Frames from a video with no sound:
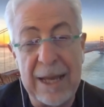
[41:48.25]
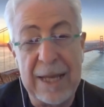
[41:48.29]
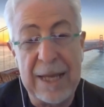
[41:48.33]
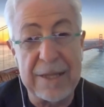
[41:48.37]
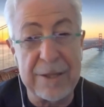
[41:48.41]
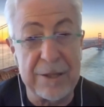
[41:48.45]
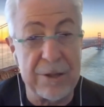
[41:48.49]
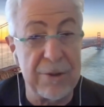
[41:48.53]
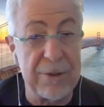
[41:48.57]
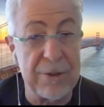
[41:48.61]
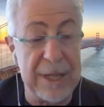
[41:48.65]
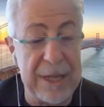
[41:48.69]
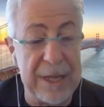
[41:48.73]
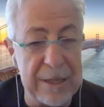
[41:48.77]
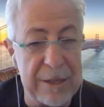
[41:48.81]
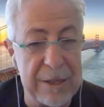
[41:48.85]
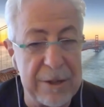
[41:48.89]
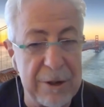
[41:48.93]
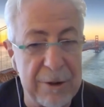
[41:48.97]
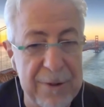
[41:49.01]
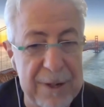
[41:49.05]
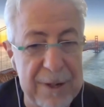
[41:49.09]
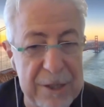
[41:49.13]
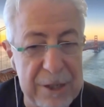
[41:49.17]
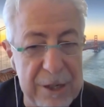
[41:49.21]
So the
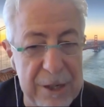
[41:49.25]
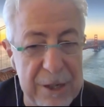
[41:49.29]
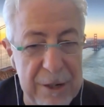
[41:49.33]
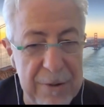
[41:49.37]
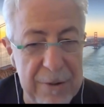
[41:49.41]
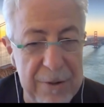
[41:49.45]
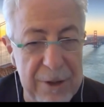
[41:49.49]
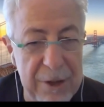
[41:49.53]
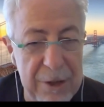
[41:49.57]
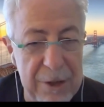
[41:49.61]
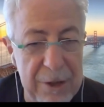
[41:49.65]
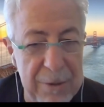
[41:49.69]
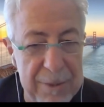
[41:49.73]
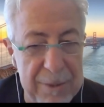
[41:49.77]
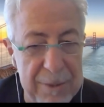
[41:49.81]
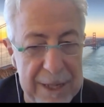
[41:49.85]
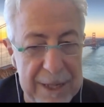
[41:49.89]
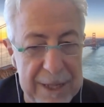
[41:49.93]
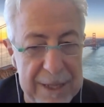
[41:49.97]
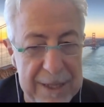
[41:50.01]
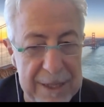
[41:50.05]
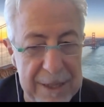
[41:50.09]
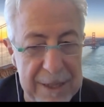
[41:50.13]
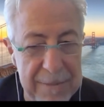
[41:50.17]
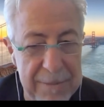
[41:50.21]
intervention of the human
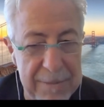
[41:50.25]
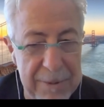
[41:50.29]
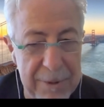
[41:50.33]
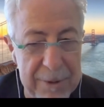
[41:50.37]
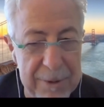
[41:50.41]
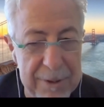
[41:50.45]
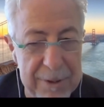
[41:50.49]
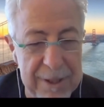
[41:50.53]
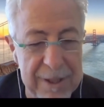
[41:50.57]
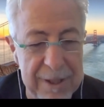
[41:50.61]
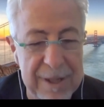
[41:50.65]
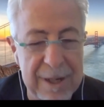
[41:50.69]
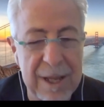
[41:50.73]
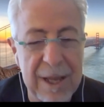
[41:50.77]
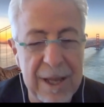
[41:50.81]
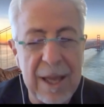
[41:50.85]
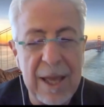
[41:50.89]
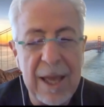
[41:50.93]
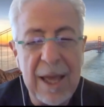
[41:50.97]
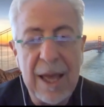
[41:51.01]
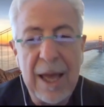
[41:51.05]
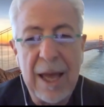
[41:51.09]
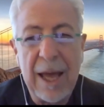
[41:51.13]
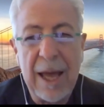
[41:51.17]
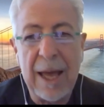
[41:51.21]
is important.
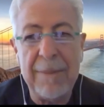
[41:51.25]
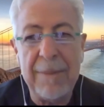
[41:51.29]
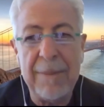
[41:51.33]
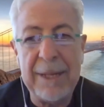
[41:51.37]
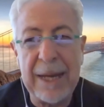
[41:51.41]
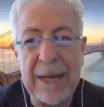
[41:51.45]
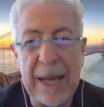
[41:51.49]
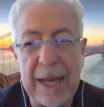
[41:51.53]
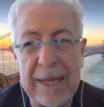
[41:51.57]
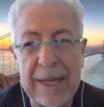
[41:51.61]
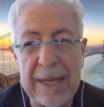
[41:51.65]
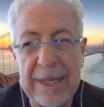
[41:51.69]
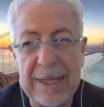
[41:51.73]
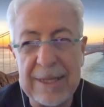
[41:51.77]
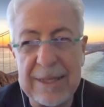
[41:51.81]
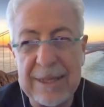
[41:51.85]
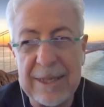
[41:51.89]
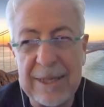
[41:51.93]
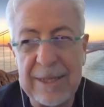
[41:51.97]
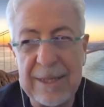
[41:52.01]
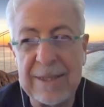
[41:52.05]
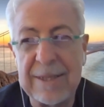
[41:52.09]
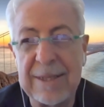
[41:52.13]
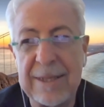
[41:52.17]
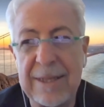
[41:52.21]
I mean, I
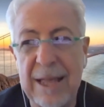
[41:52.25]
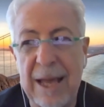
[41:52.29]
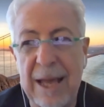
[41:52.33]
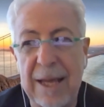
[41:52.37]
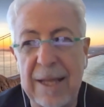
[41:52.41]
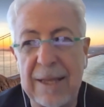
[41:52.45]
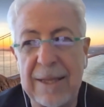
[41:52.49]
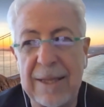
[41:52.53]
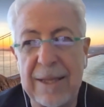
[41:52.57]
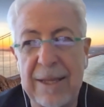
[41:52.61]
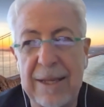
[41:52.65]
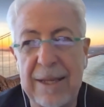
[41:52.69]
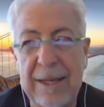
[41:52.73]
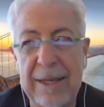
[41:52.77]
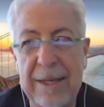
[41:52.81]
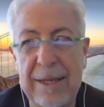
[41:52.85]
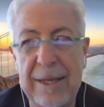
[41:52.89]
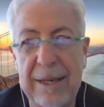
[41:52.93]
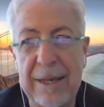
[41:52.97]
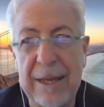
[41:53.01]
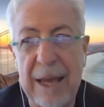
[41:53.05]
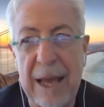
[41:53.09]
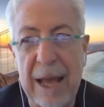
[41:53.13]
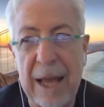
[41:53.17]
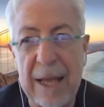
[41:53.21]
insist that
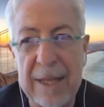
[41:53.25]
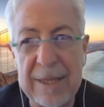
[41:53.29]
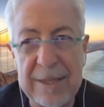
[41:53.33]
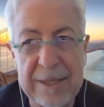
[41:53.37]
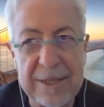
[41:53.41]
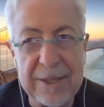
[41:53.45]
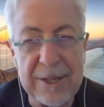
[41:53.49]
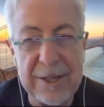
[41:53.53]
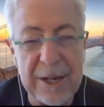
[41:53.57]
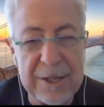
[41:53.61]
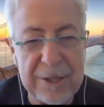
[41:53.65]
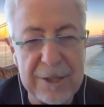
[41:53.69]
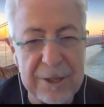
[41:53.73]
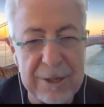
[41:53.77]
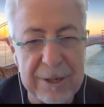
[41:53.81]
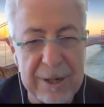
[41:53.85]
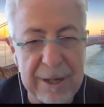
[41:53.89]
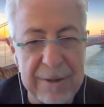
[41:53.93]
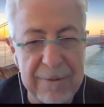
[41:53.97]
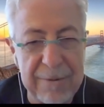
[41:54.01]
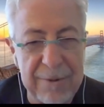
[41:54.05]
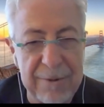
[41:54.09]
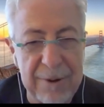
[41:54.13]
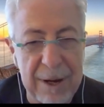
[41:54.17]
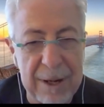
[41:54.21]
in
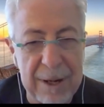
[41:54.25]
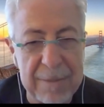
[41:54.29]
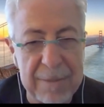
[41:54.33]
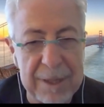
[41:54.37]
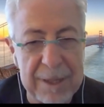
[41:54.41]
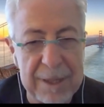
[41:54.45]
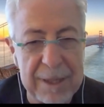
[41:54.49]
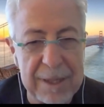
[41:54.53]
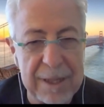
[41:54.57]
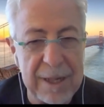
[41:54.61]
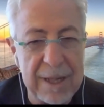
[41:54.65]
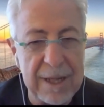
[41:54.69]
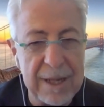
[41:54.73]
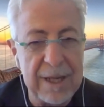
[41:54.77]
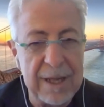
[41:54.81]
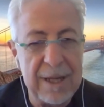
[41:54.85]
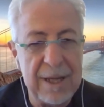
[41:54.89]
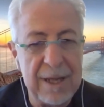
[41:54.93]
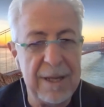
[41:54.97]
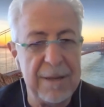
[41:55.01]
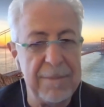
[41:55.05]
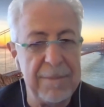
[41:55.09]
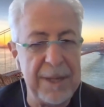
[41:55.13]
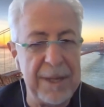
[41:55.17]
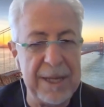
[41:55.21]
unstructured environment,
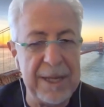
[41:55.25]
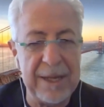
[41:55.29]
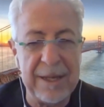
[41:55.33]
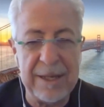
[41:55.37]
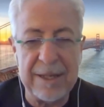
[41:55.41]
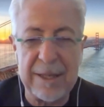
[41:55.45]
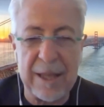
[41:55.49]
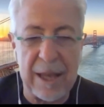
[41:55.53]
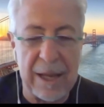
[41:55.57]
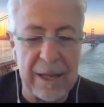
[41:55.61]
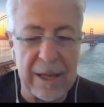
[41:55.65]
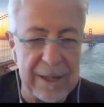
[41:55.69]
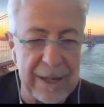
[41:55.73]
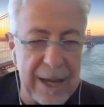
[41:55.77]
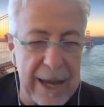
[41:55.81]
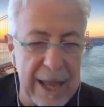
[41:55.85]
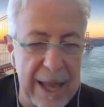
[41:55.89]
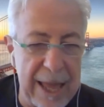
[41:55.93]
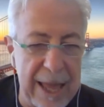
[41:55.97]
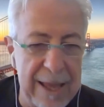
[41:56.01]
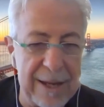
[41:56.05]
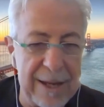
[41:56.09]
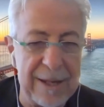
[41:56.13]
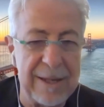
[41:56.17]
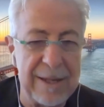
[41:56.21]
being it on
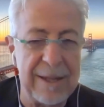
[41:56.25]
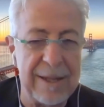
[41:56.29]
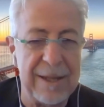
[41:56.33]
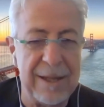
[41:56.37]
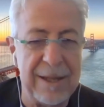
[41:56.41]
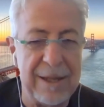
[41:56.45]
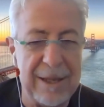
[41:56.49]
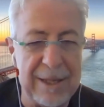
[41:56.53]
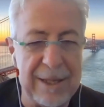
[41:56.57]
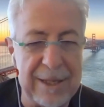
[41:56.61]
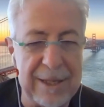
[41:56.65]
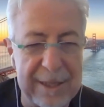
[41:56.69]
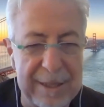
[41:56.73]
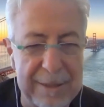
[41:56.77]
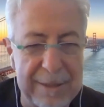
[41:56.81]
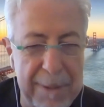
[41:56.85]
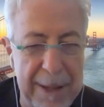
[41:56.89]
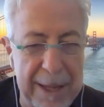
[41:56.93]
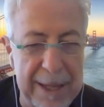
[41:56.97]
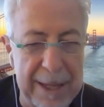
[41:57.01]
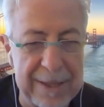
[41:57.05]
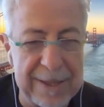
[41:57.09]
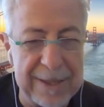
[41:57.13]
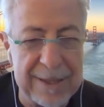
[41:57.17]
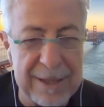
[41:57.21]
land, in
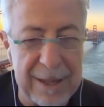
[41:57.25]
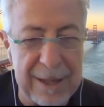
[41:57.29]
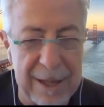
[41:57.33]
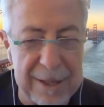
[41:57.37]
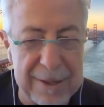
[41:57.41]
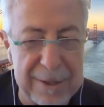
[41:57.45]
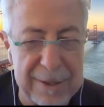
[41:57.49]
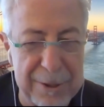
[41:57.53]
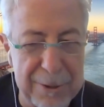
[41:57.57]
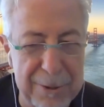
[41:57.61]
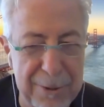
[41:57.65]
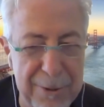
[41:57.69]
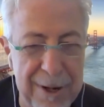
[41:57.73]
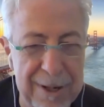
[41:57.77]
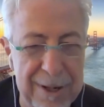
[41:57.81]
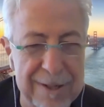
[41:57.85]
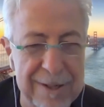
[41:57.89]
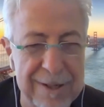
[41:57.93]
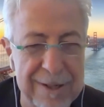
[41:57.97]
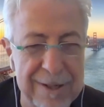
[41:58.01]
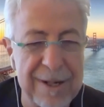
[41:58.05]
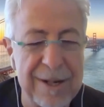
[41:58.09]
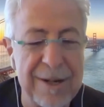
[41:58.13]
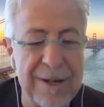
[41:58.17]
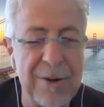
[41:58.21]
space,
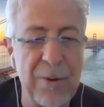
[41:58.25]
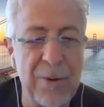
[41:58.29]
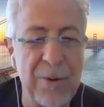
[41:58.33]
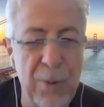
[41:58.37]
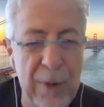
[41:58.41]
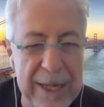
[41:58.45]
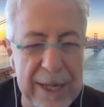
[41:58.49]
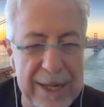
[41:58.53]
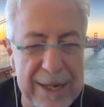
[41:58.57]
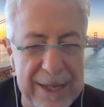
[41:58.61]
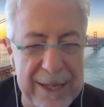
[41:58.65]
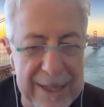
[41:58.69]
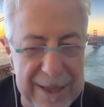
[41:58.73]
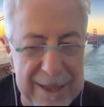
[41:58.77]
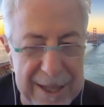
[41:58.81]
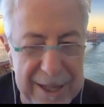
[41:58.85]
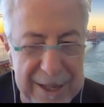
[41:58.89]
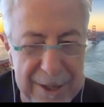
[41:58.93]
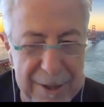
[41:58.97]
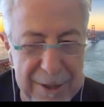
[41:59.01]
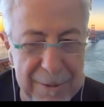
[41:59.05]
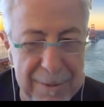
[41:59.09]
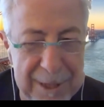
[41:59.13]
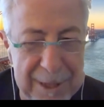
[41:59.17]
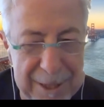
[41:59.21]
underwater, we need the
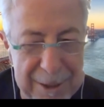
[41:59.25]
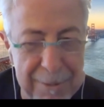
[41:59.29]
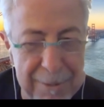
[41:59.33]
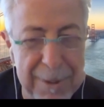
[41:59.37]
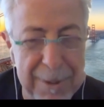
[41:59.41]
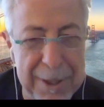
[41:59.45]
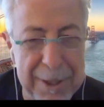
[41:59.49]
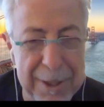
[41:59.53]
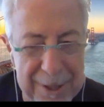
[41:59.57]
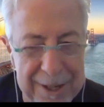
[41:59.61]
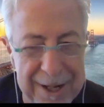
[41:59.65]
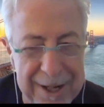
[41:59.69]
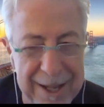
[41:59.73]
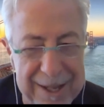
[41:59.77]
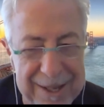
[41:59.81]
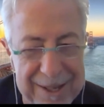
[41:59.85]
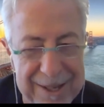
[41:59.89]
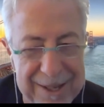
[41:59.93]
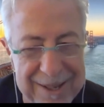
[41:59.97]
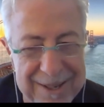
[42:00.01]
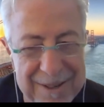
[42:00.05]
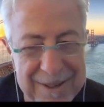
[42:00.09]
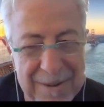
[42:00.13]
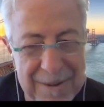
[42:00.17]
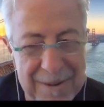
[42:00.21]
human to be
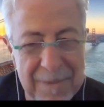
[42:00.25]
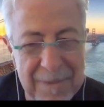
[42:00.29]
connected.